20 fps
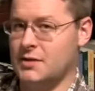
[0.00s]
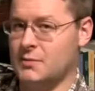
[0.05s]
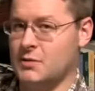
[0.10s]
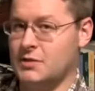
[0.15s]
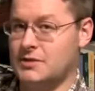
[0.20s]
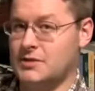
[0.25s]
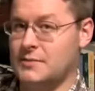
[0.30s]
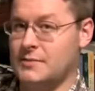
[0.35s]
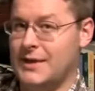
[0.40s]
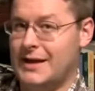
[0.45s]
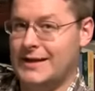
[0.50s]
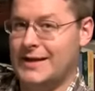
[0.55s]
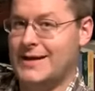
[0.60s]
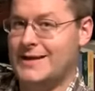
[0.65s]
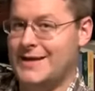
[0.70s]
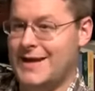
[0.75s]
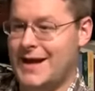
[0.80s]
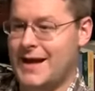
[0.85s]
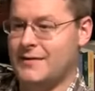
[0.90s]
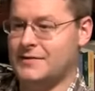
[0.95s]
Muslim men
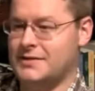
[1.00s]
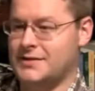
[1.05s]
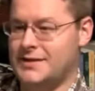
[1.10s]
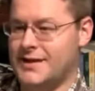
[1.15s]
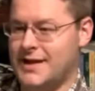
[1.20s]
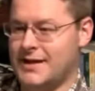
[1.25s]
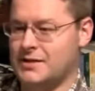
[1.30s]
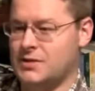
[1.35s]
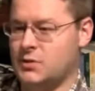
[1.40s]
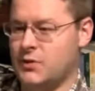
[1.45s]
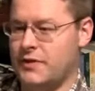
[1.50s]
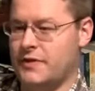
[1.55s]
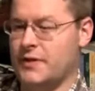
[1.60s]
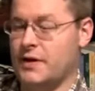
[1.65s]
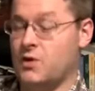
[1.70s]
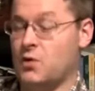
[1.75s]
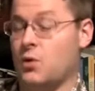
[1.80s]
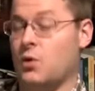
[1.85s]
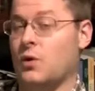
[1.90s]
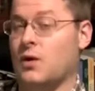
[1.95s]
get to have sex with
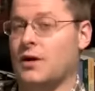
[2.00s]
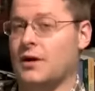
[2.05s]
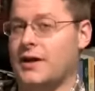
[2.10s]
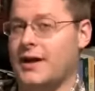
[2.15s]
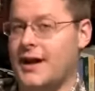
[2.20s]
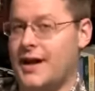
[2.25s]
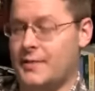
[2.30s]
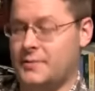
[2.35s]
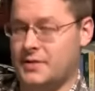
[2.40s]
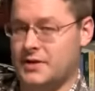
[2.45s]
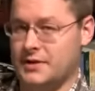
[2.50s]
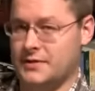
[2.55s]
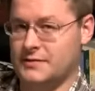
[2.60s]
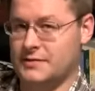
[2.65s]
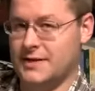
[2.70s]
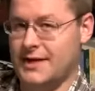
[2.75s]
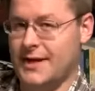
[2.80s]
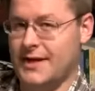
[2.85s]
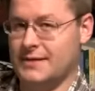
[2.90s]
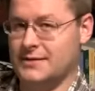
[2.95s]
their war
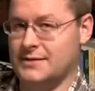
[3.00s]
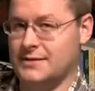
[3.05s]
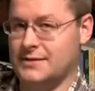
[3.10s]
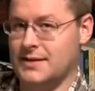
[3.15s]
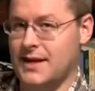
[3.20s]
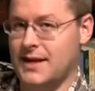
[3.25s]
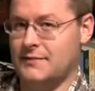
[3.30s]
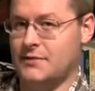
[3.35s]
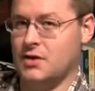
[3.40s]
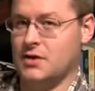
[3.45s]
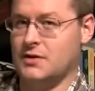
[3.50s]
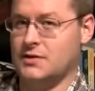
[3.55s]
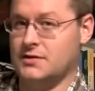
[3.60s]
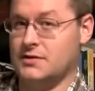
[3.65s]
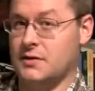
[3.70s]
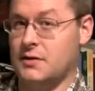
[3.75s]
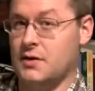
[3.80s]
captives and slave girls,